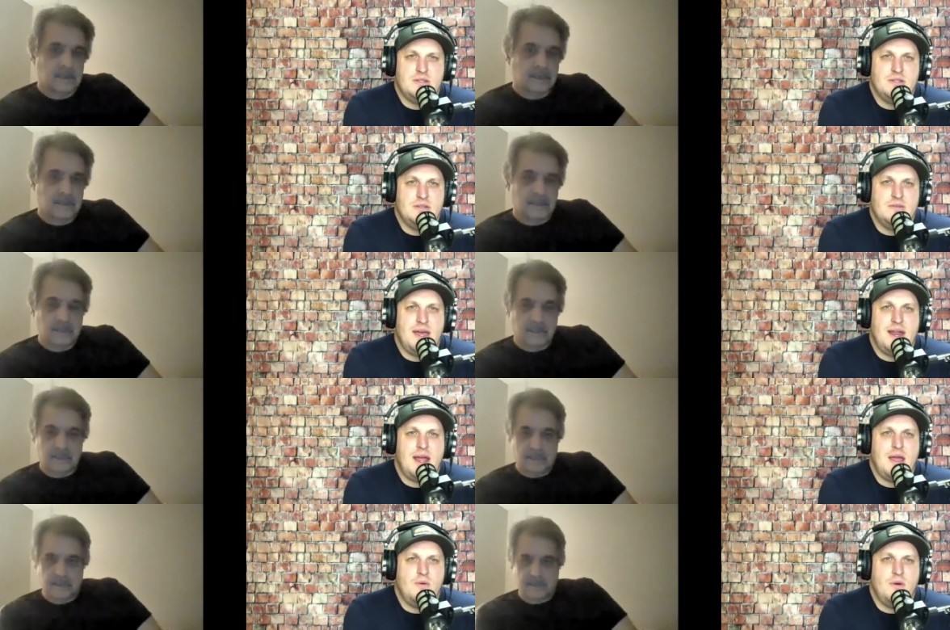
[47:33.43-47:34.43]
Speaker 1: to do that.
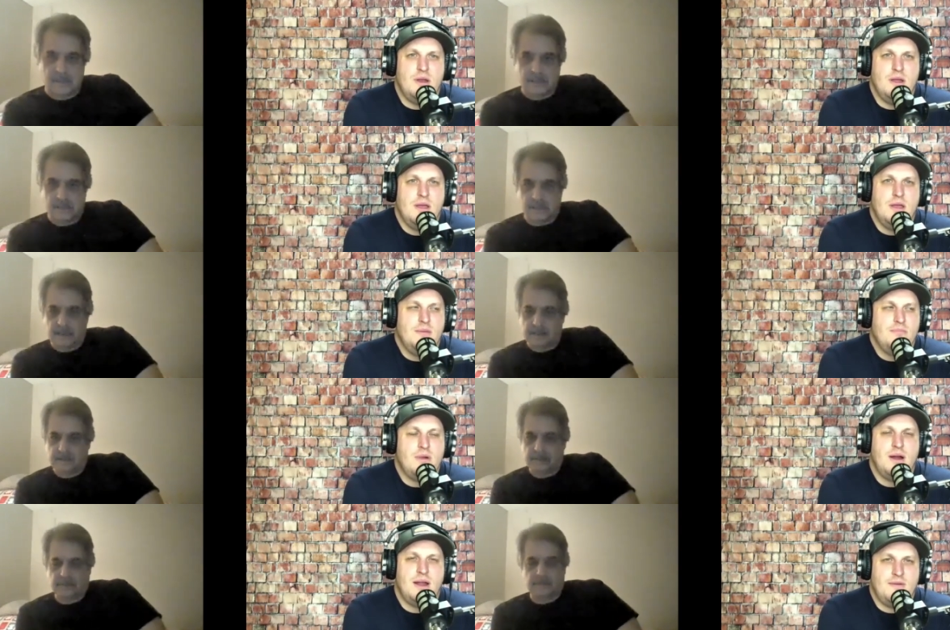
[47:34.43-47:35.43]
I would
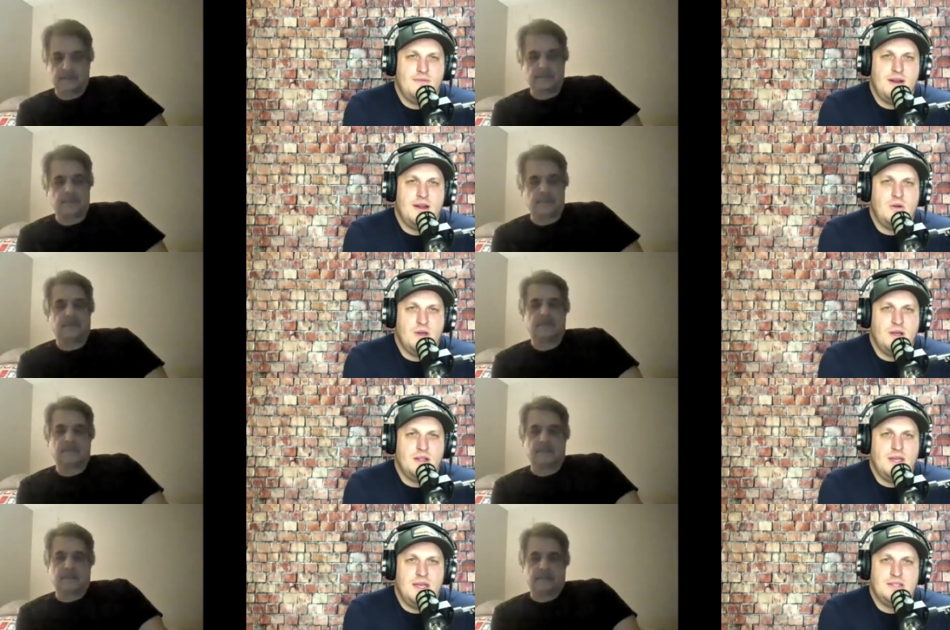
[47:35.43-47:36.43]
burn out very
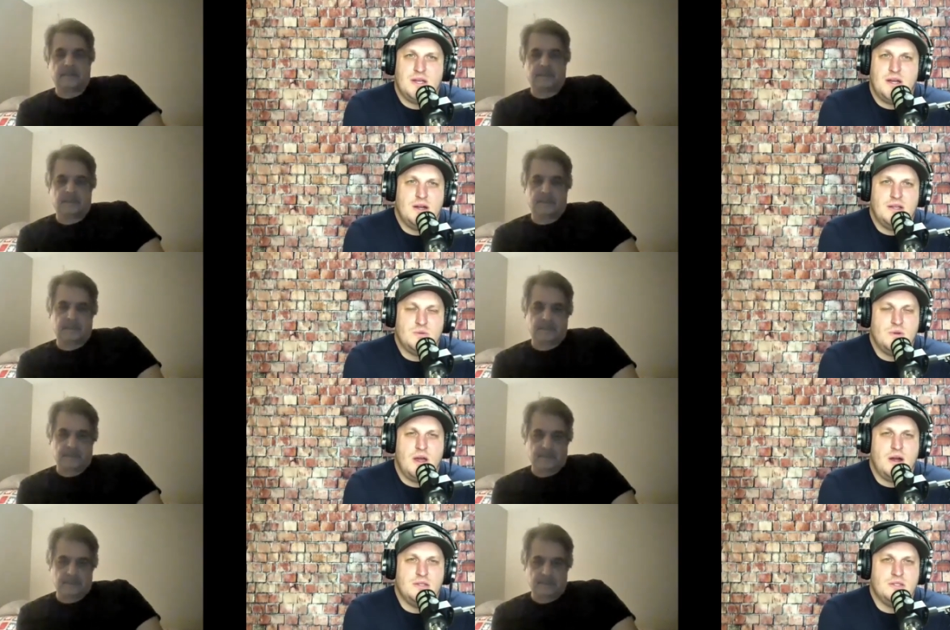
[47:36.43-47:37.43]
quickly. It's the hardest, one of the
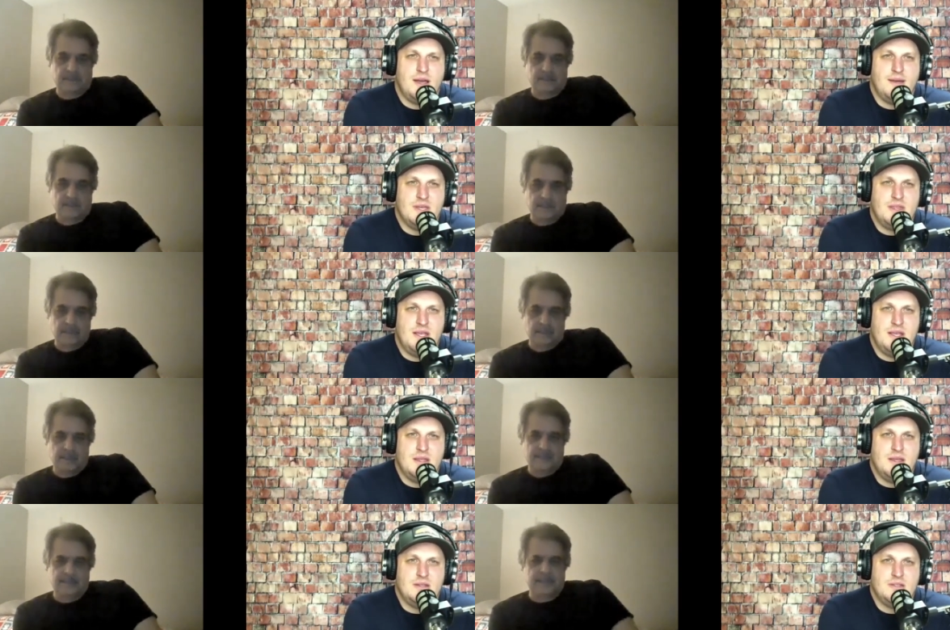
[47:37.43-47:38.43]
hardest jobs I think in
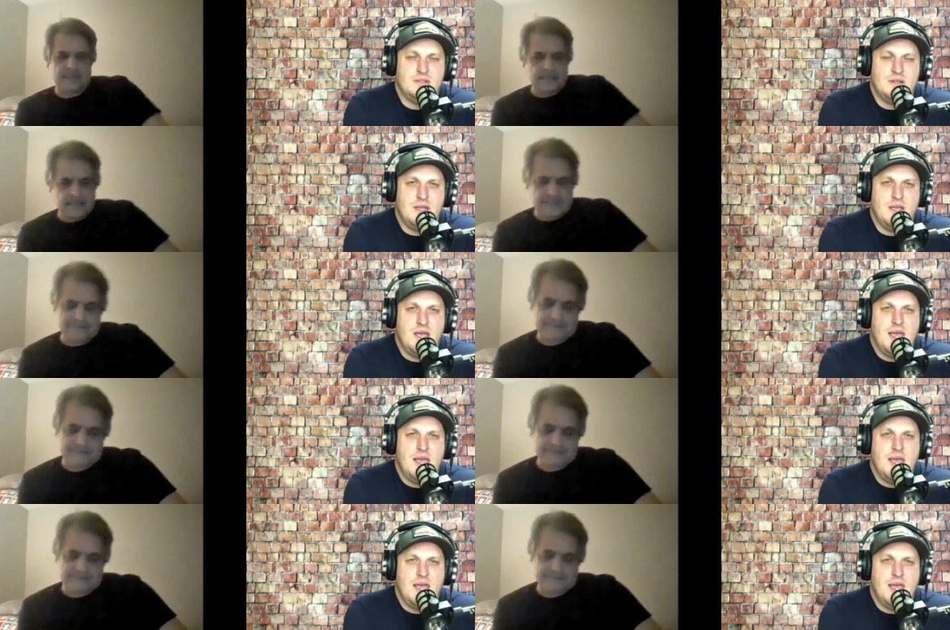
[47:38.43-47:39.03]
the industry.